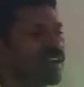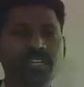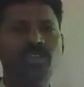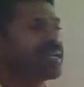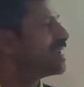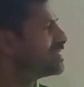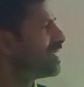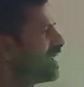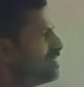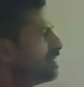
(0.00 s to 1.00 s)
tenses,
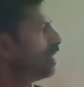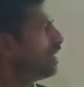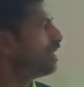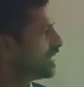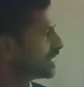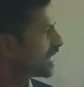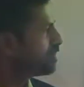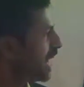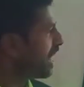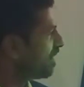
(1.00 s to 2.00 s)
describes an
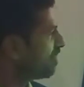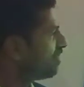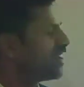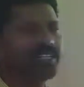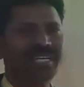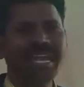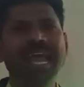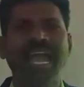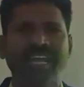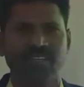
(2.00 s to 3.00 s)
unfinished action.
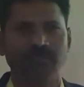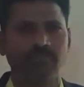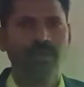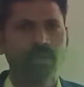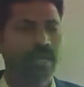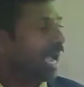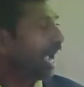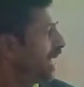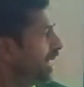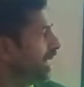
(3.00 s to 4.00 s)
And
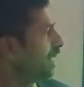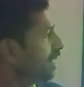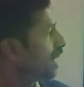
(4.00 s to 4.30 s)
coming to the